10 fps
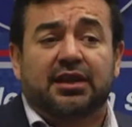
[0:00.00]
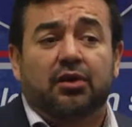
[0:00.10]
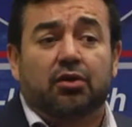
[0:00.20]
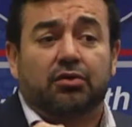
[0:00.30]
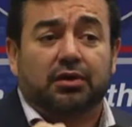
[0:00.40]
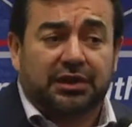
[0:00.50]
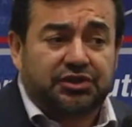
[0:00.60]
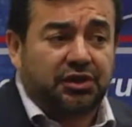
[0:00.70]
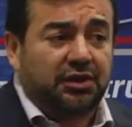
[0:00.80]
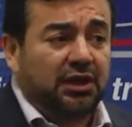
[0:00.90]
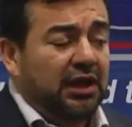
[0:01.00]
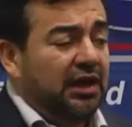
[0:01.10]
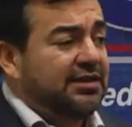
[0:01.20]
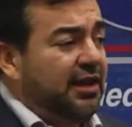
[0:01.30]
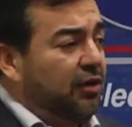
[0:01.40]
and her religion,
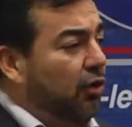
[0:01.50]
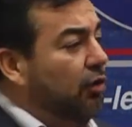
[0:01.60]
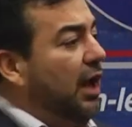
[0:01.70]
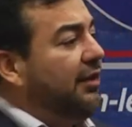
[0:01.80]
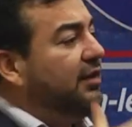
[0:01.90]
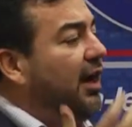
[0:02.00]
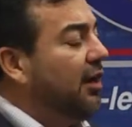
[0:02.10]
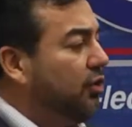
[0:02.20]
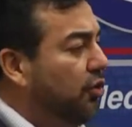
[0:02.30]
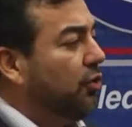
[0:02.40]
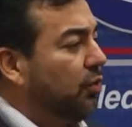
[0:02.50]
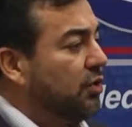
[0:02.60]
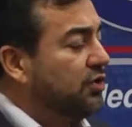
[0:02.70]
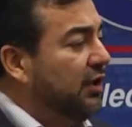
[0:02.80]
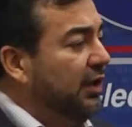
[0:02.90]
his and her entire
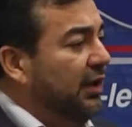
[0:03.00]
universe.